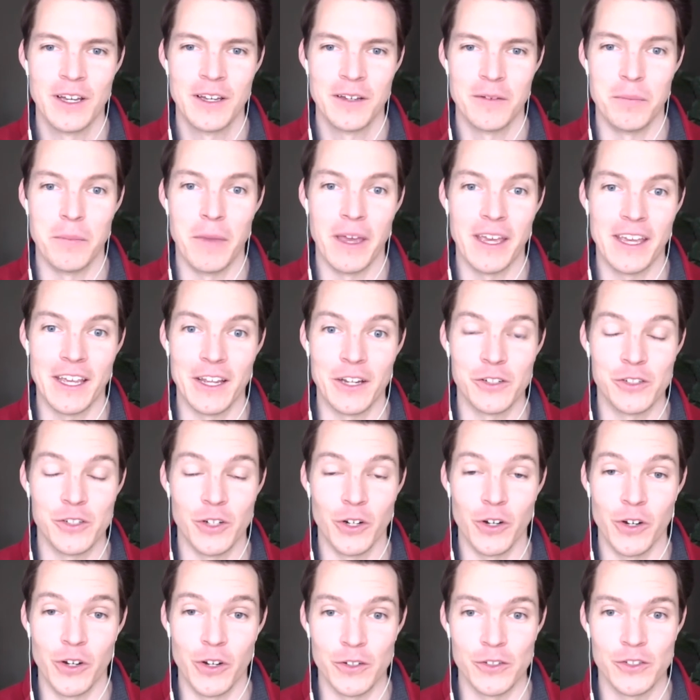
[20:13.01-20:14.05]
making
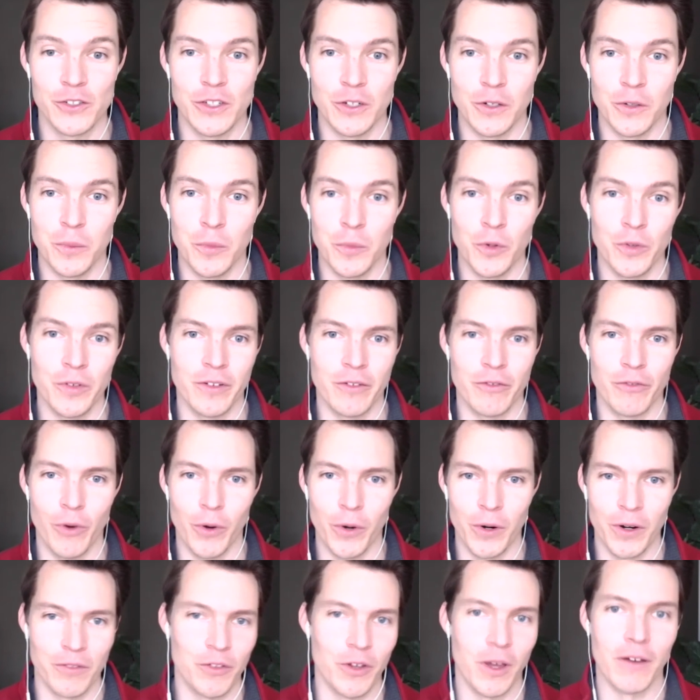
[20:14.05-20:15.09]
sure you're still moving
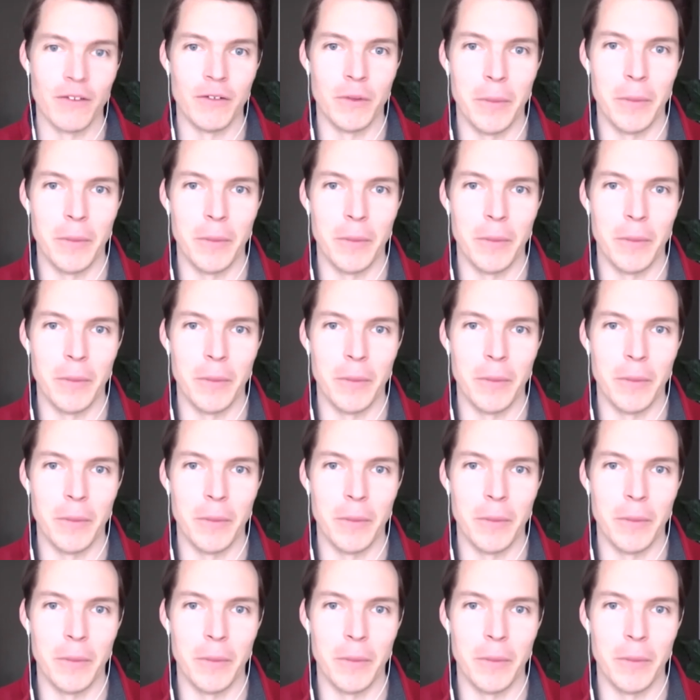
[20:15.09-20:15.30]
forward if you have a